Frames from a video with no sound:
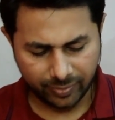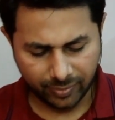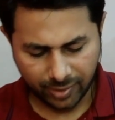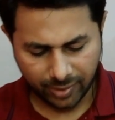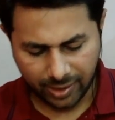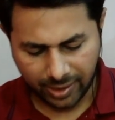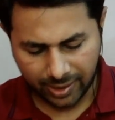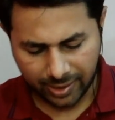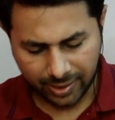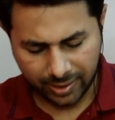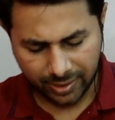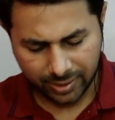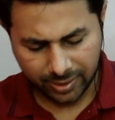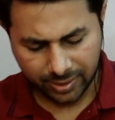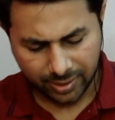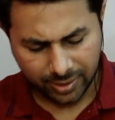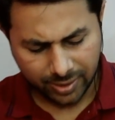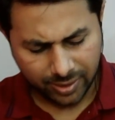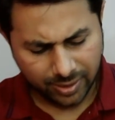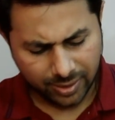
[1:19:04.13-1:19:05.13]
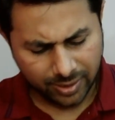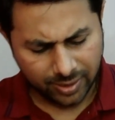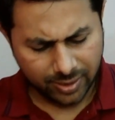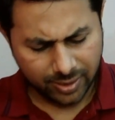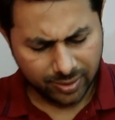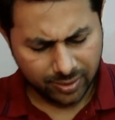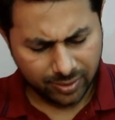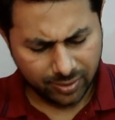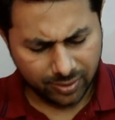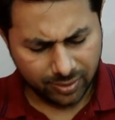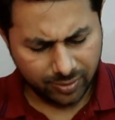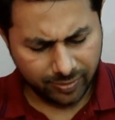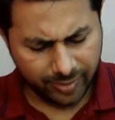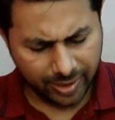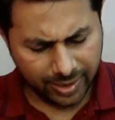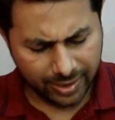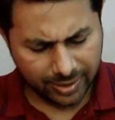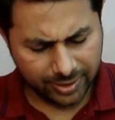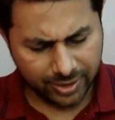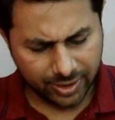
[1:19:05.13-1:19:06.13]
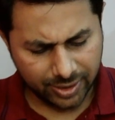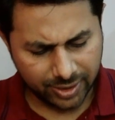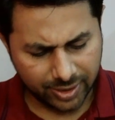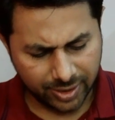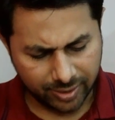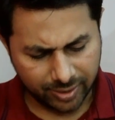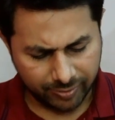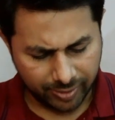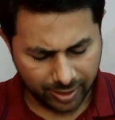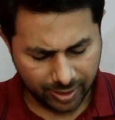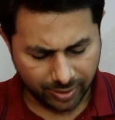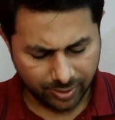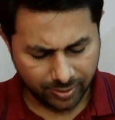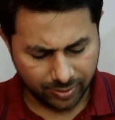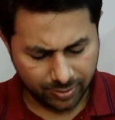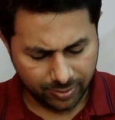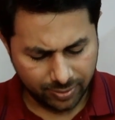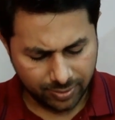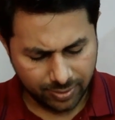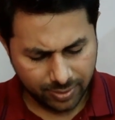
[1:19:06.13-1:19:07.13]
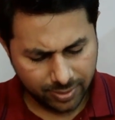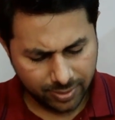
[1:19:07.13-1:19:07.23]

and omega is just equal to